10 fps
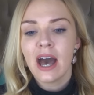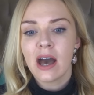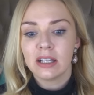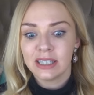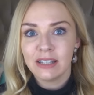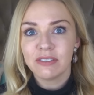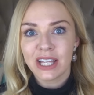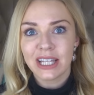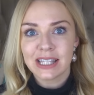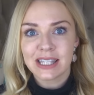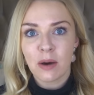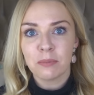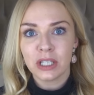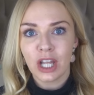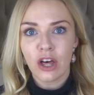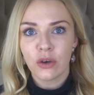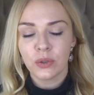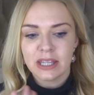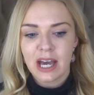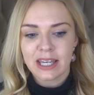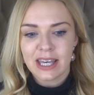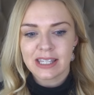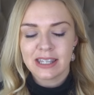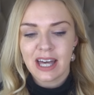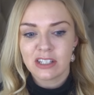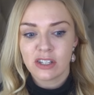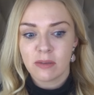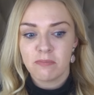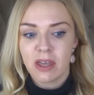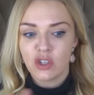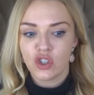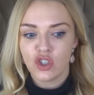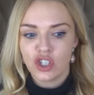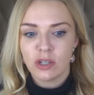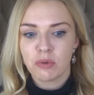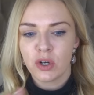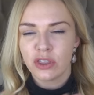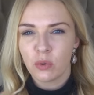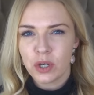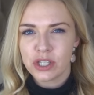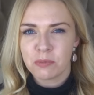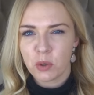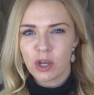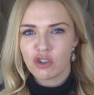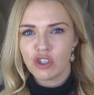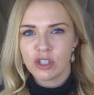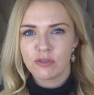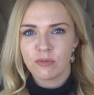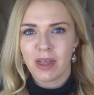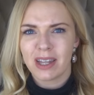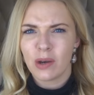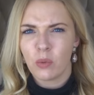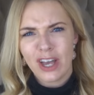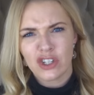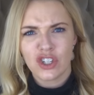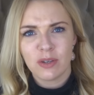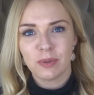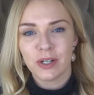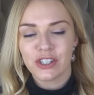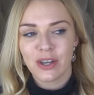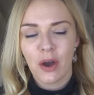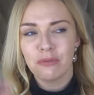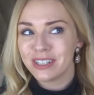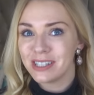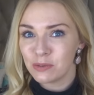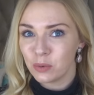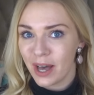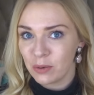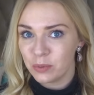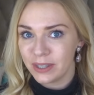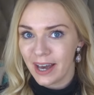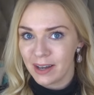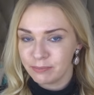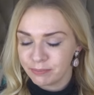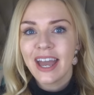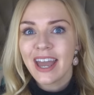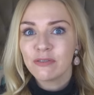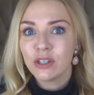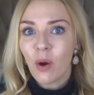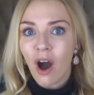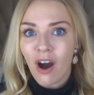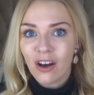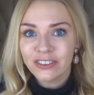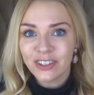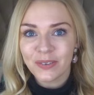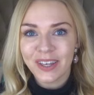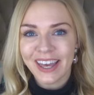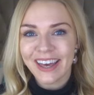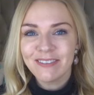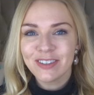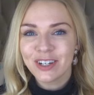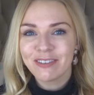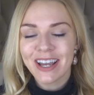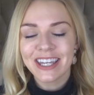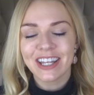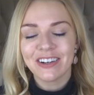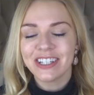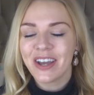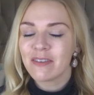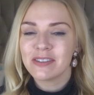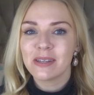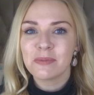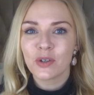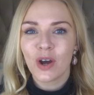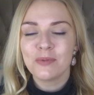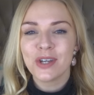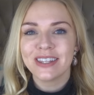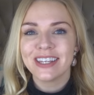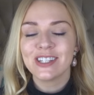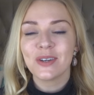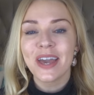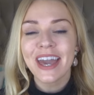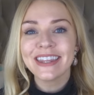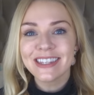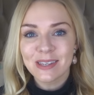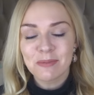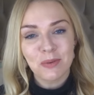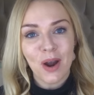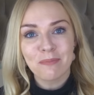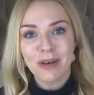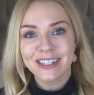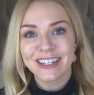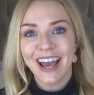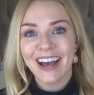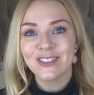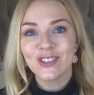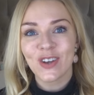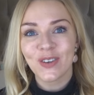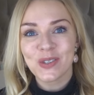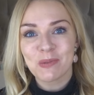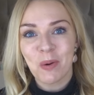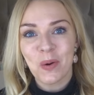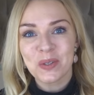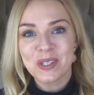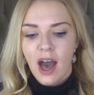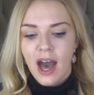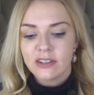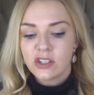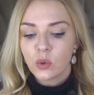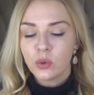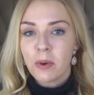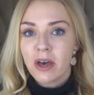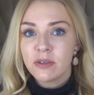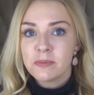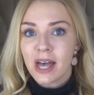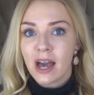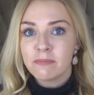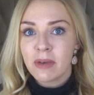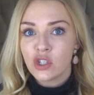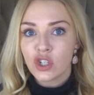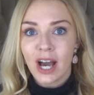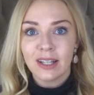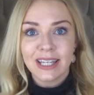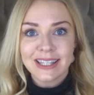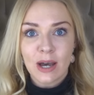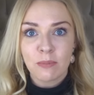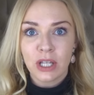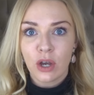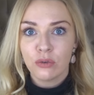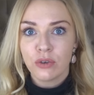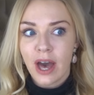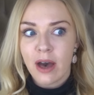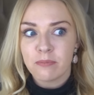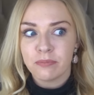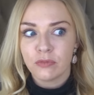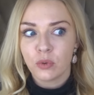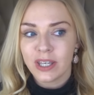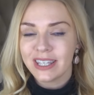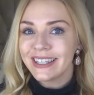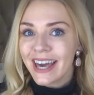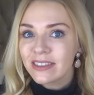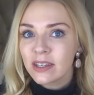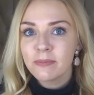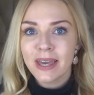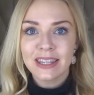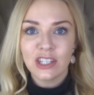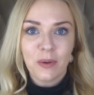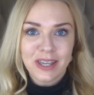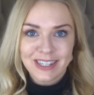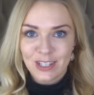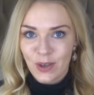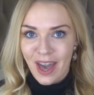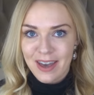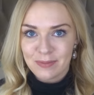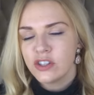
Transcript: I'll leave that link down below. I guess that doesn't mention Chypre, and there were some questions from that, like, where's Chypre? So hopefully this will help with that. If you aren't new here, if you're a regular and you haven't subscribed yet, then do hit the subscribe button and show your support. And all the perfumes I mention, I'll link down below for where you can get them in the US and UK.